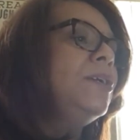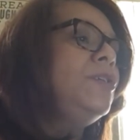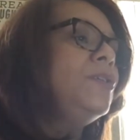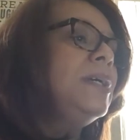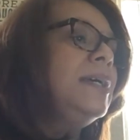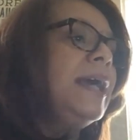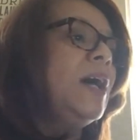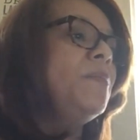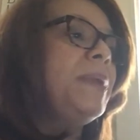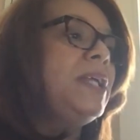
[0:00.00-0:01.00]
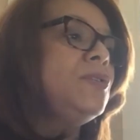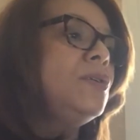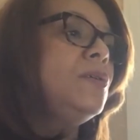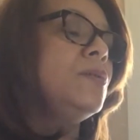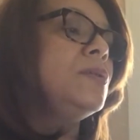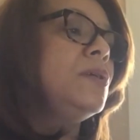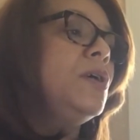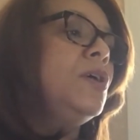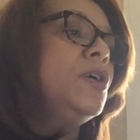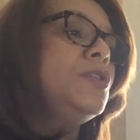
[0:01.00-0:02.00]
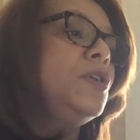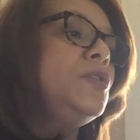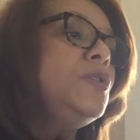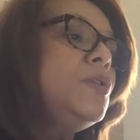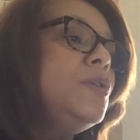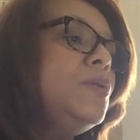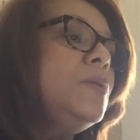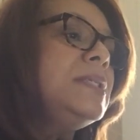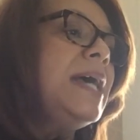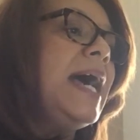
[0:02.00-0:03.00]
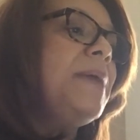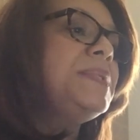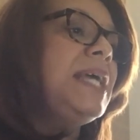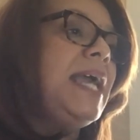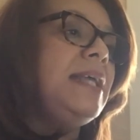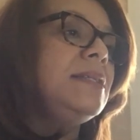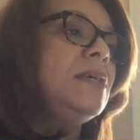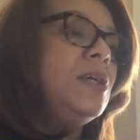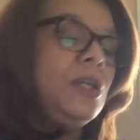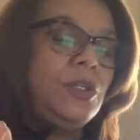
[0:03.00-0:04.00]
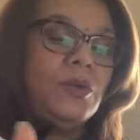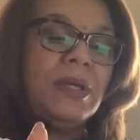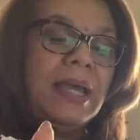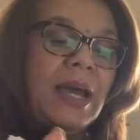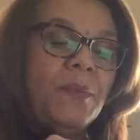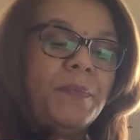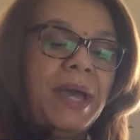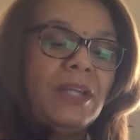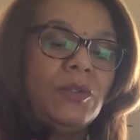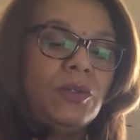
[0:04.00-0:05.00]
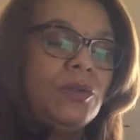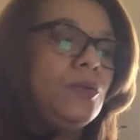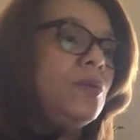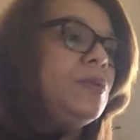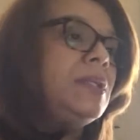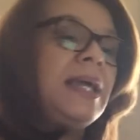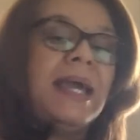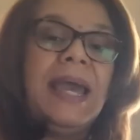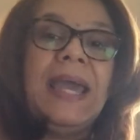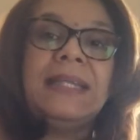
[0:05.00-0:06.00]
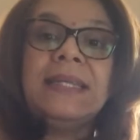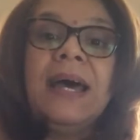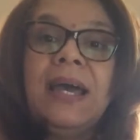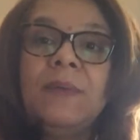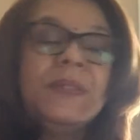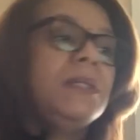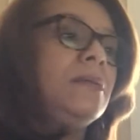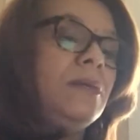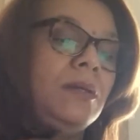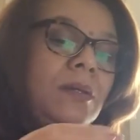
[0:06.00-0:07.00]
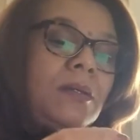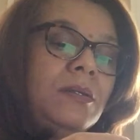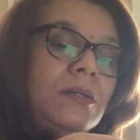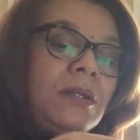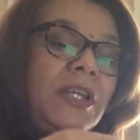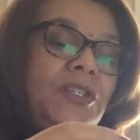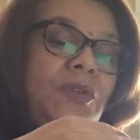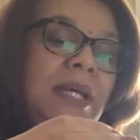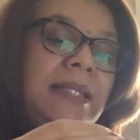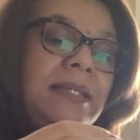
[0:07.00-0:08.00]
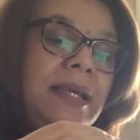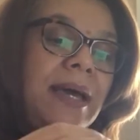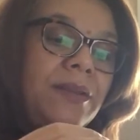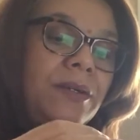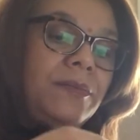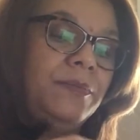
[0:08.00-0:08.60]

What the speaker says: you can count by 2's. So 2 times 8. You count by 2's 8 times. So let's do that together.